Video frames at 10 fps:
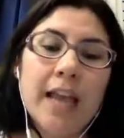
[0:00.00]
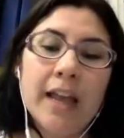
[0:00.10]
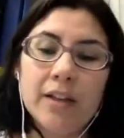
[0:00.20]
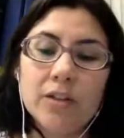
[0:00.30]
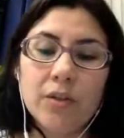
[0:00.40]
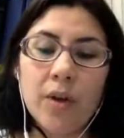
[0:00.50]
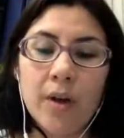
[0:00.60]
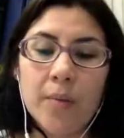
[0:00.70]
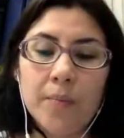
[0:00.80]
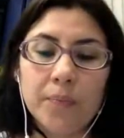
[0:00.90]
And
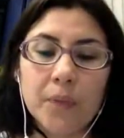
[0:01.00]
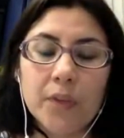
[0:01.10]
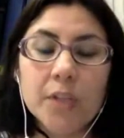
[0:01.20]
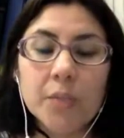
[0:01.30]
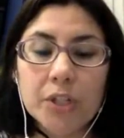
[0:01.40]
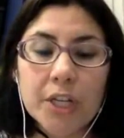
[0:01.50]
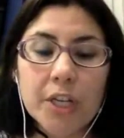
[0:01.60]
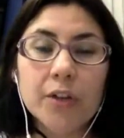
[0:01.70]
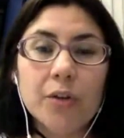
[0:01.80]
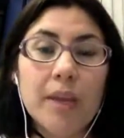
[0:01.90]
this
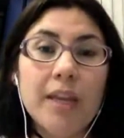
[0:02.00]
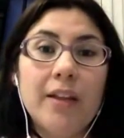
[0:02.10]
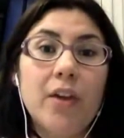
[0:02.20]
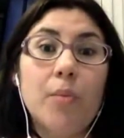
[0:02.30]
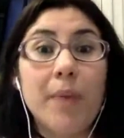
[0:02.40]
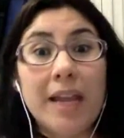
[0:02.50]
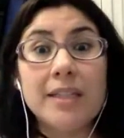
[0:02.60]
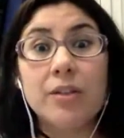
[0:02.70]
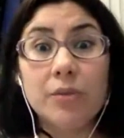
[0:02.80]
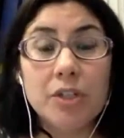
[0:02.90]
particular meeting, there are
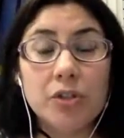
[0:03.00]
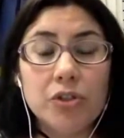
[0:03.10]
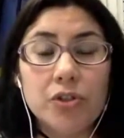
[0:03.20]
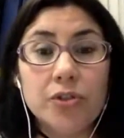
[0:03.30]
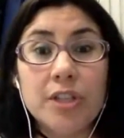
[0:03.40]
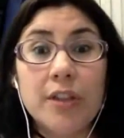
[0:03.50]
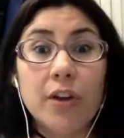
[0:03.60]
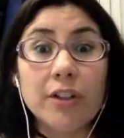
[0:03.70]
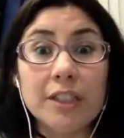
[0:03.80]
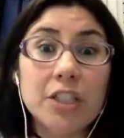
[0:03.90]
basic researchers and
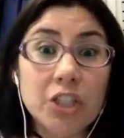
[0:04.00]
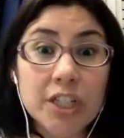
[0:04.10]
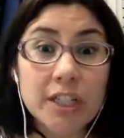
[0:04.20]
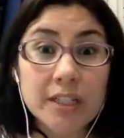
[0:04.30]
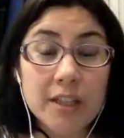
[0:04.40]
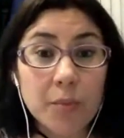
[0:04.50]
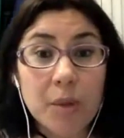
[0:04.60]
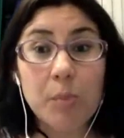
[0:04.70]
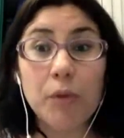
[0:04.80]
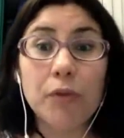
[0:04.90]
they're clinicians and they're
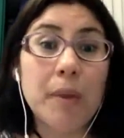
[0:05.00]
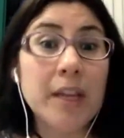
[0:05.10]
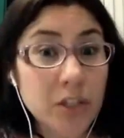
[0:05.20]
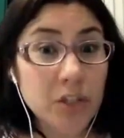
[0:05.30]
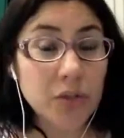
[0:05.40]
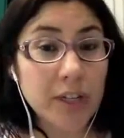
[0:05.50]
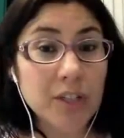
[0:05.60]
people from industry.